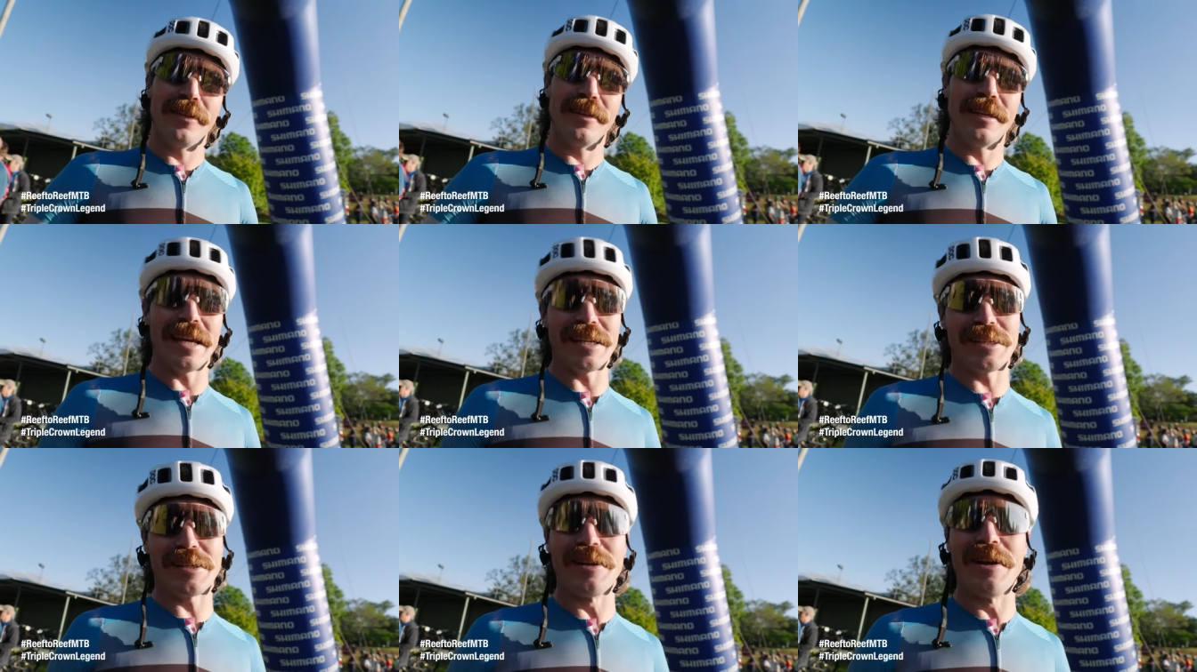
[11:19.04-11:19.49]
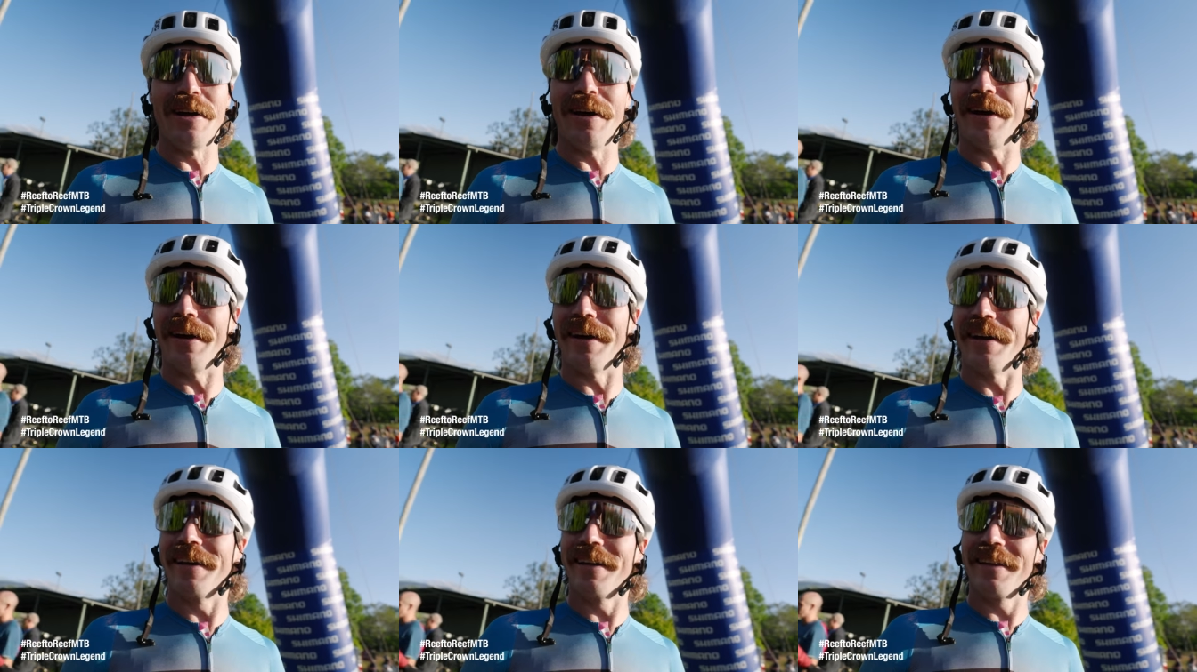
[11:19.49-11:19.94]
Yes and
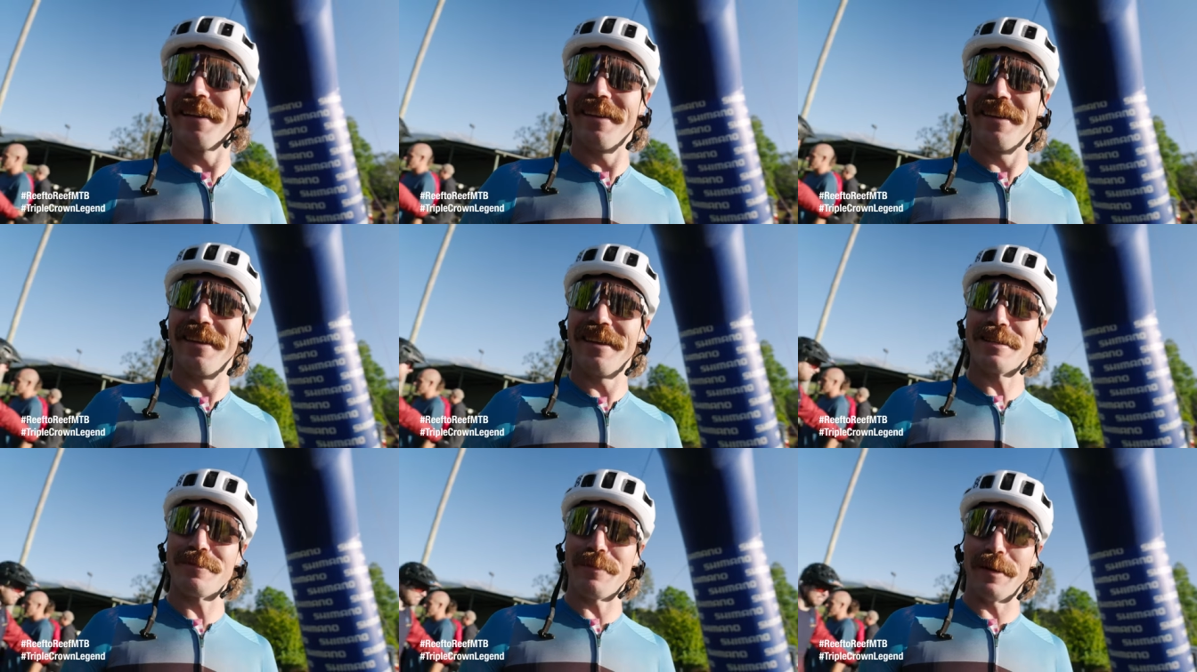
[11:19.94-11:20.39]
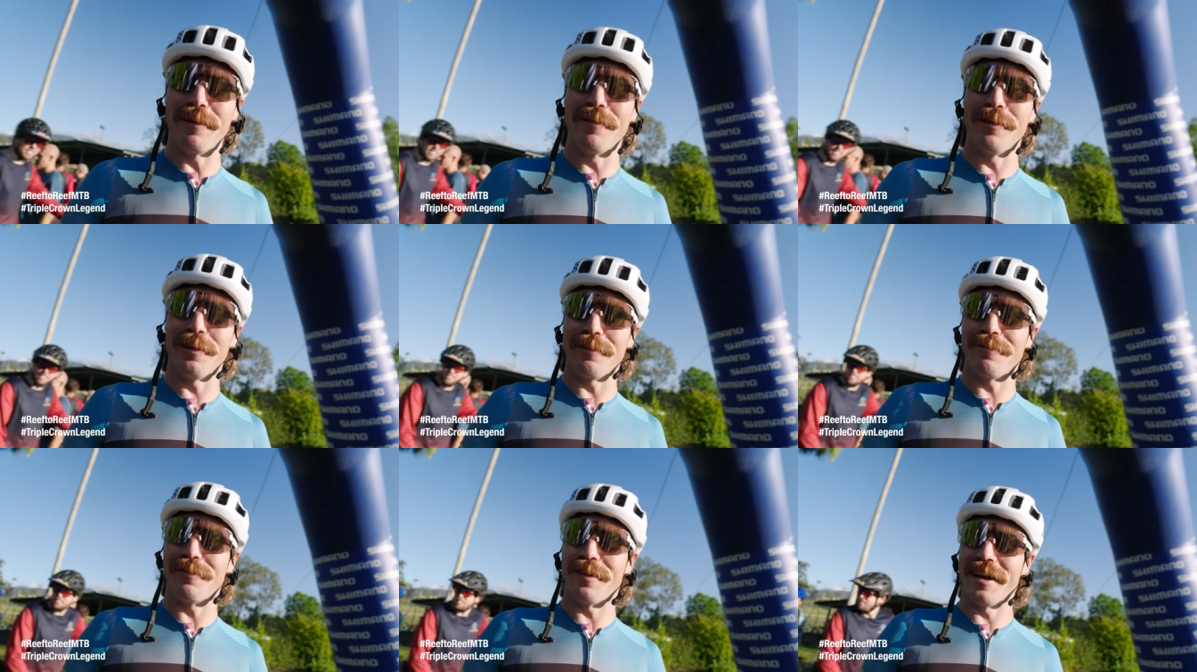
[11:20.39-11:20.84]
no. It's been
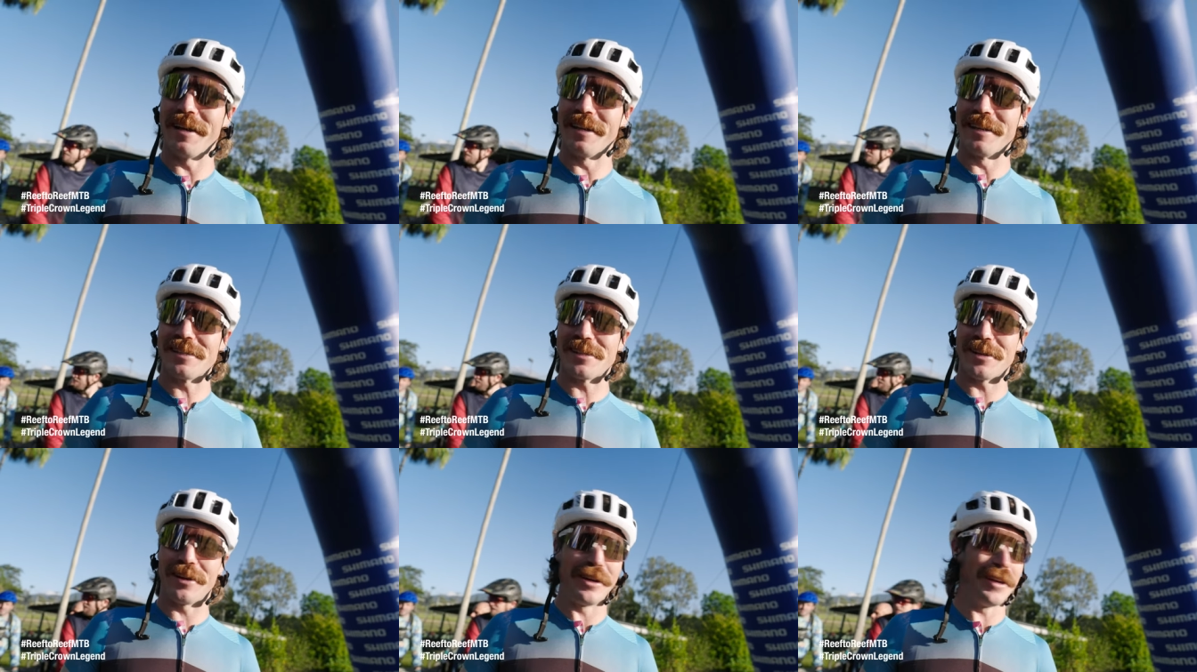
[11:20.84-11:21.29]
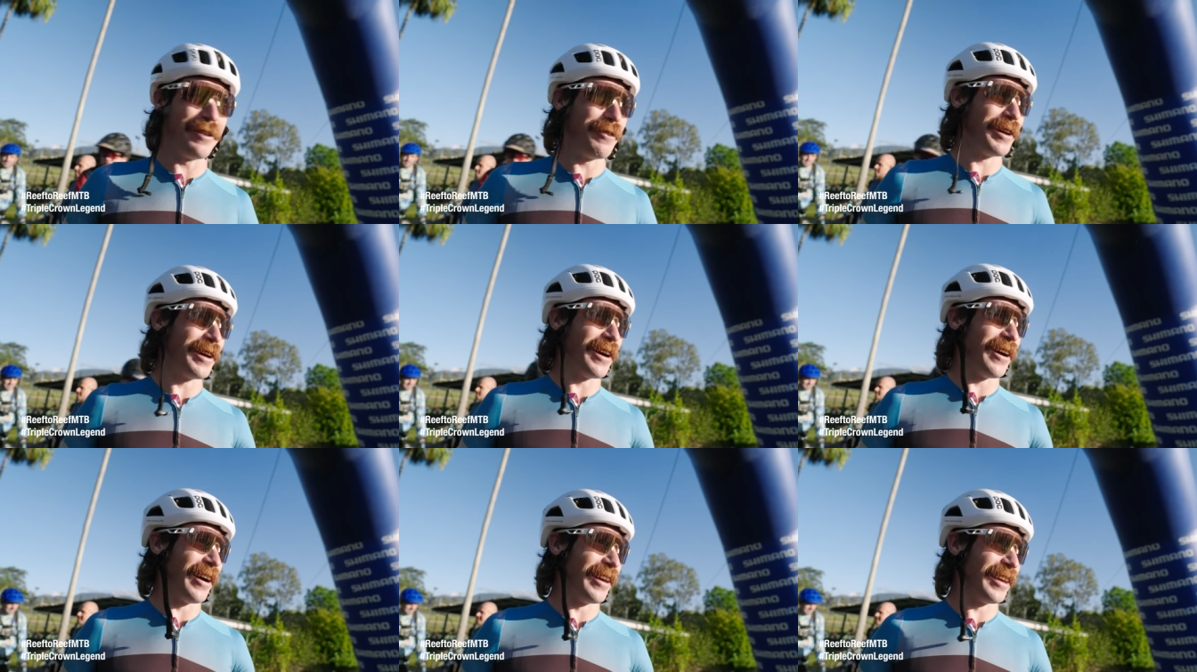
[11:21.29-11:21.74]
really fun. So here we
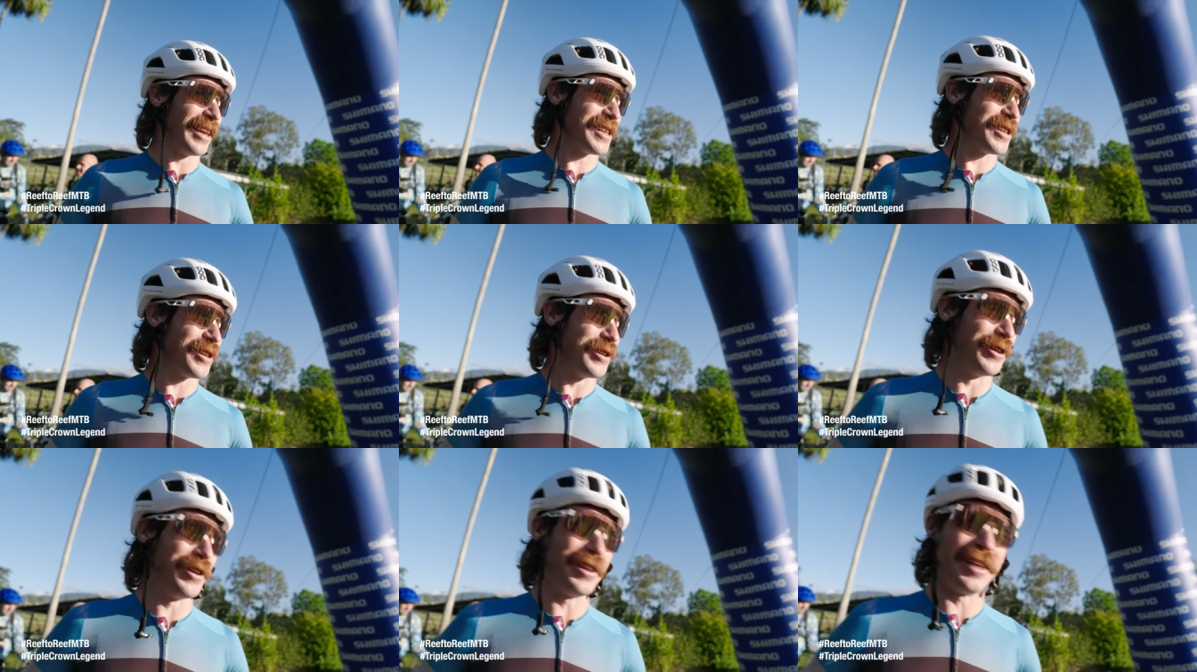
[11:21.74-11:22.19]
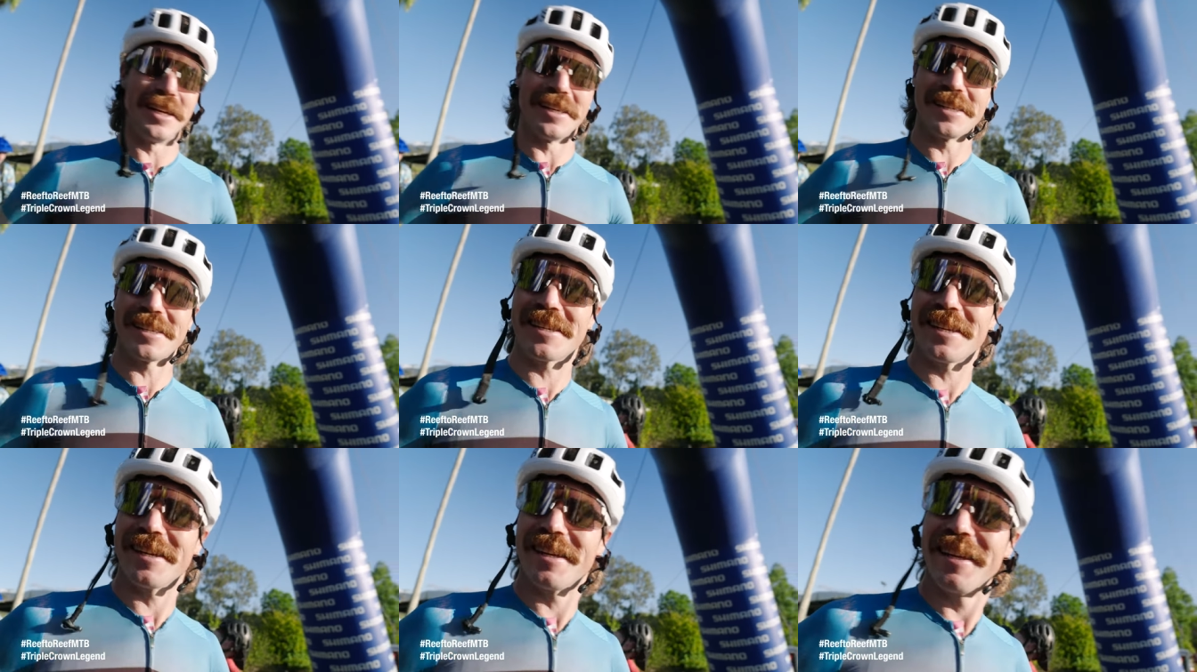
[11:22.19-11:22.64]
go. Let's do
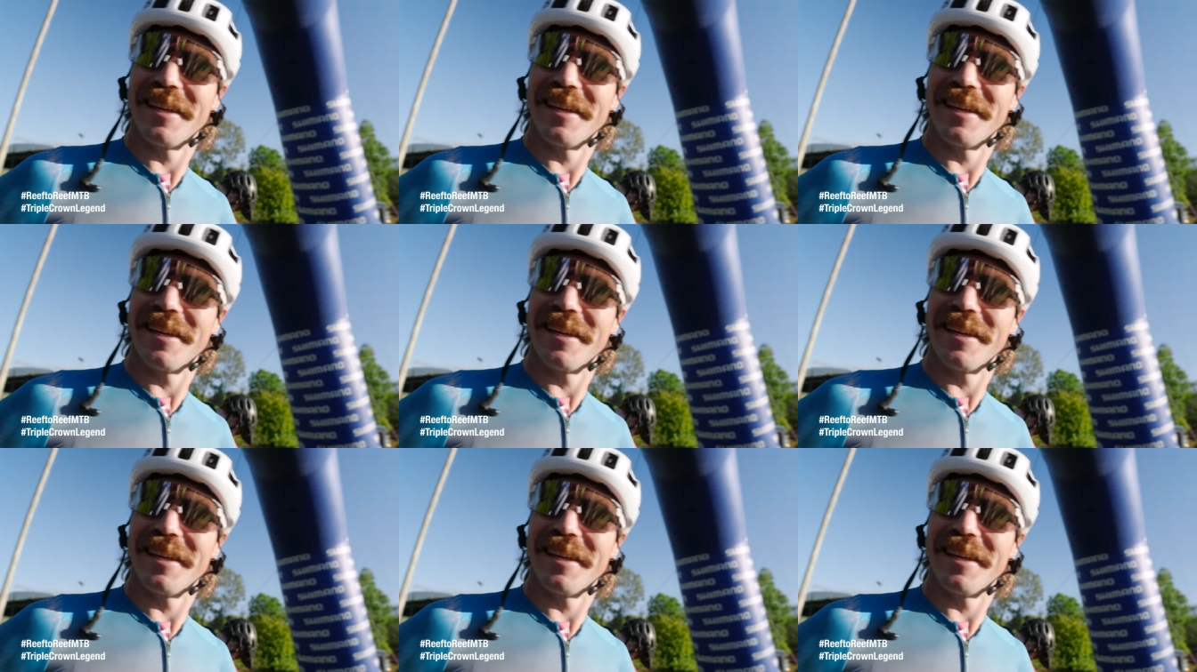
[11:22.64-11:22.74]
this.